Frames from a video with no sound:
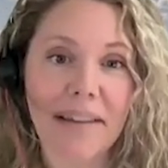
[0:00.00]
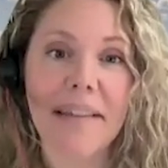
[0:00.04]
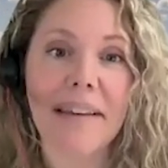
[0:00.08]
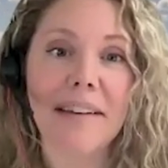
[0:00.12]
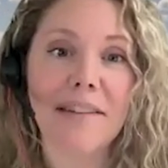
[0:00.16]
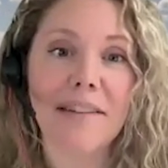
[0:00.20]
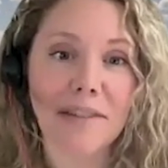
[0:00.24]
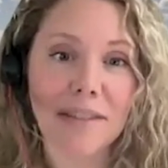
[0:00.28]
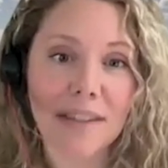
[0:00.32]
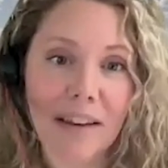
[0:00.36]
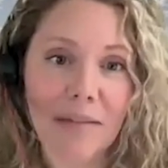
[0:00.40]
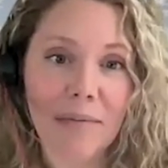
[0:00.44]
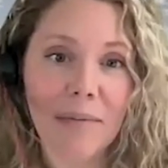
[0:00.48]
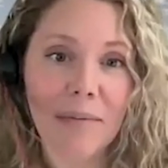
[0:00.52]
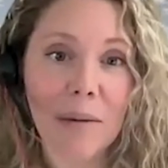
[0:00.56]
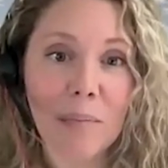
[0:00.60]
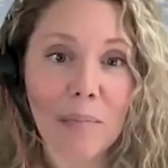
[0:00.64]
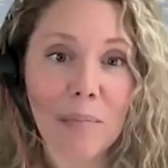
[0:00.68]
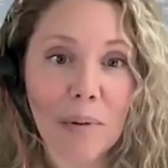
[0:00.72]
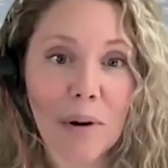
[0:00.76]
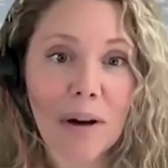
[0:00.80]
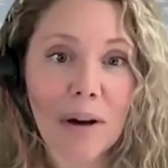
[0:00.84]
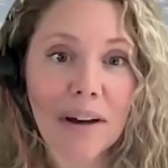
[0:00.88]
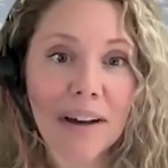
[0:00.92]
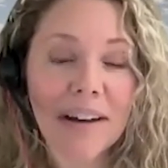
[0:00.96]
They just gave me a
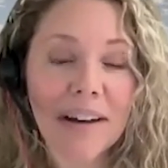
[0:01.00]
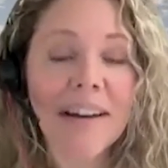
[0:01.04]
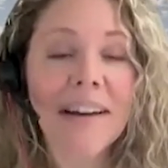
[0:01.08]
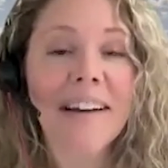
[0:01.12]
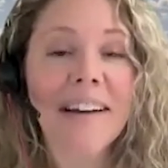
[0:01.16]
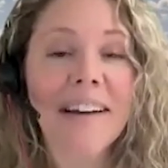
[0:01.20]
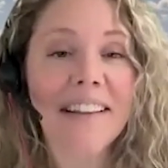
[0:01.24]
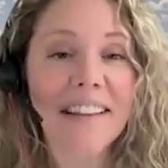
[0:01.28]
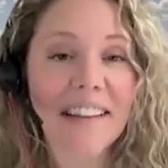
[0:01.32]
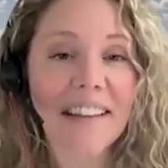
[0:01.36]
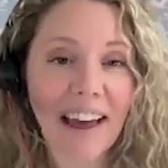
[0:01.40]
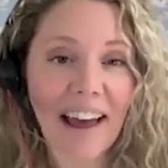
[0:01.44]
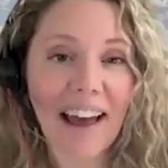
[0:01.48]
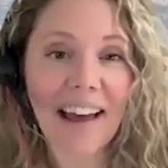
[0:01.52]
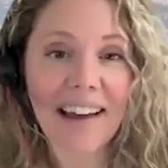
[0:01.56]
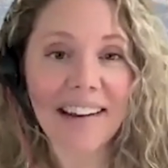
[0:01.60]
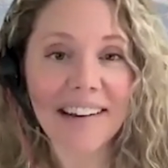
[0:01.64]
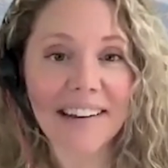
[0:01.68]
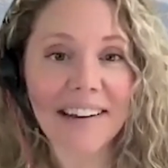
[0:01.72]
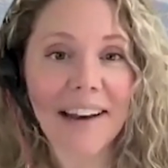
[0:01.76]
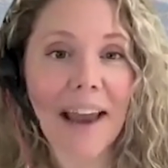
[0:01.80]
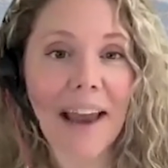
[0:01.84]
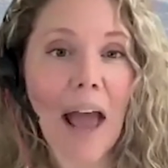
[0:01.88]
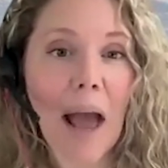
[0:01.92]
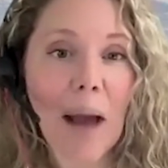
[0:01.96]
book that
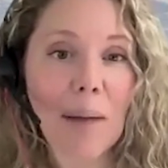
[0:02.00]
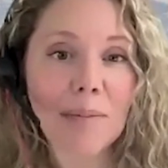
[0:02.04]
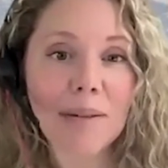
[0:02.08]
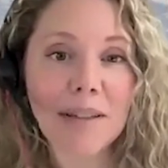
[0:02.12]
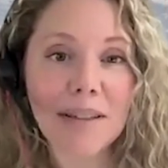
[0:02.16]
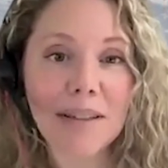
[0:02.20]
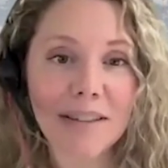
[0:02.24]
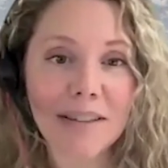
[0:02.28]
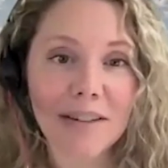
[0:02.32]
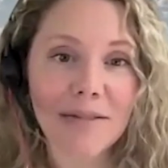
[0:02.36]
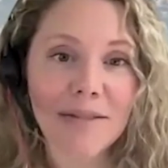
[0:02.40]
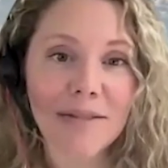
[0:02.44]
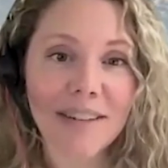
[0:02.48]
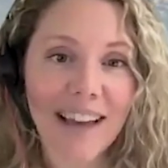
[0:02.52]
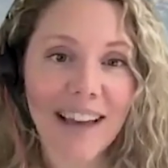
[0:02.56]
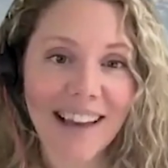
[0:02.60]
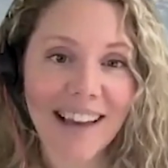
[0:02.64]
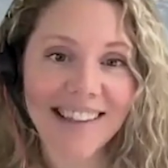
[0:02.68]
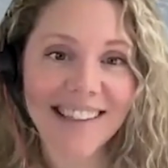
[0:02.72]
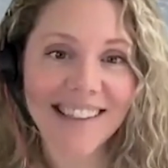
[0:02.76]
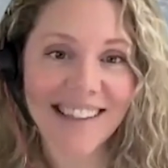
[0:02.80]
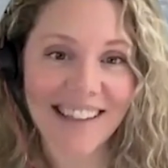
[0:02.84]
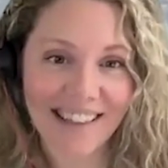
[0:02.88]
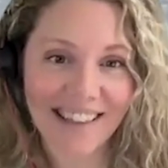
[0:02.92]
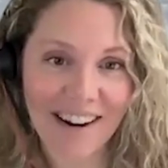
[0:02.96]
had an aptitude
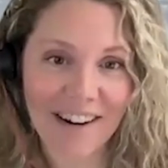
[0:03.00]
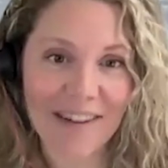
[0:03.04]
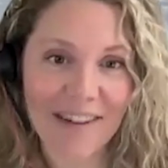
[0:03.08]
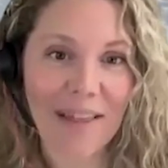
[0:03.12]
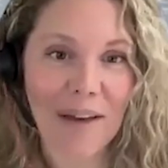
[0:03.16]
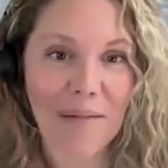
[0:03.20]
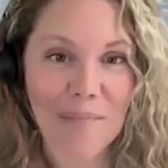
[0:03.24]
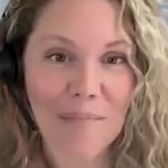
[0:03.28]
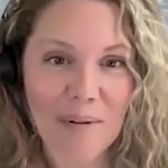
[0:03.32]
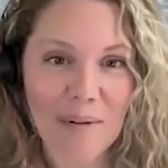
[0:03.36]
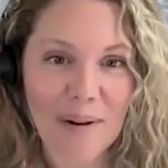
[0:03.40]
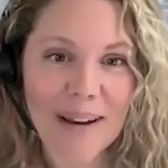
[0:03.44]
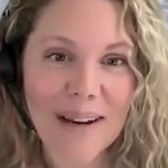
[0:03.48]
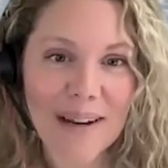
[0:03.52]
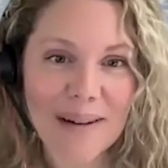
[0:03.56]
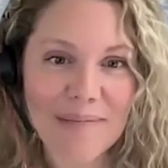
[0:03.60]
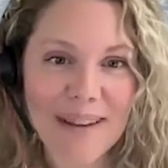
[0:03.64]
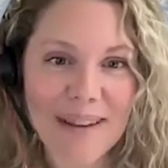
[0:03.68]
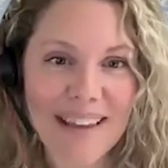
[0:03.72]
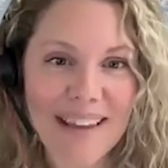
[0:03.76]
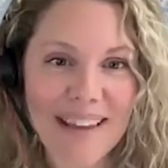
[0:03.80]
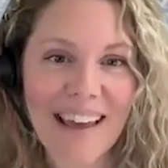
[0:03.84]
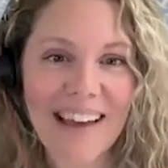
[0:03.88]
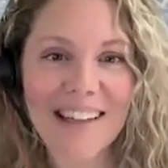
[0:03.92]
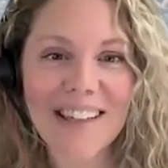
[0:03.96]
test in there that pointed
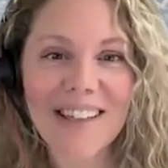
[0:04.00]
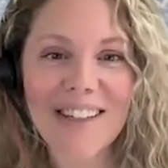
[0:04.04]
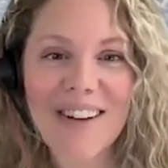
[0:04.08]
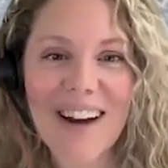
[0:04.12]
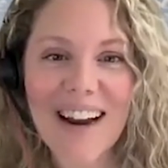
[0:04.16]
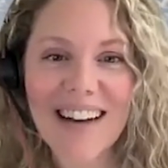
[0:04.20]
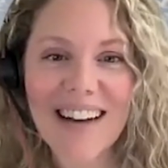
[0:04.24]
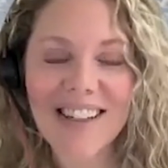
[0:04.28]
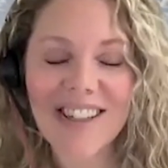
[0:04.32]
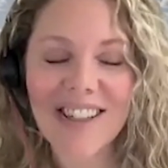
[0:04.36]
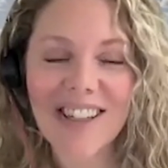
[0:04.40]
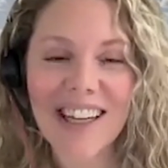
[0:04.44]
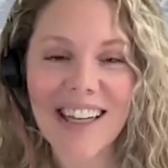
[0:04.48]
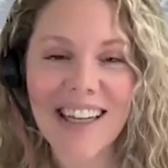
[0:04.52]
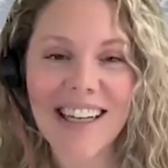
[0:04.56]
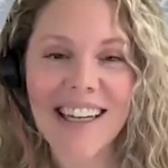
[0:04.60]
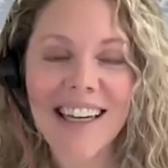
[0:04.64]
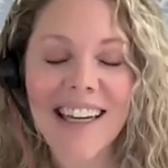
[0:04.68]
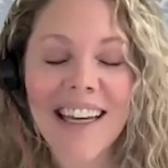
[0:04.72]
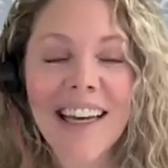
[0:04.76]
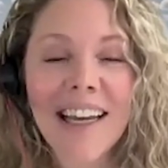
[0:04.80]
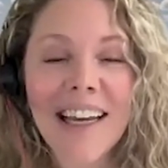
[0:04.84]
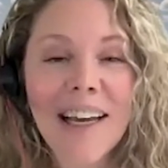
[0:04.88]
me in that direction.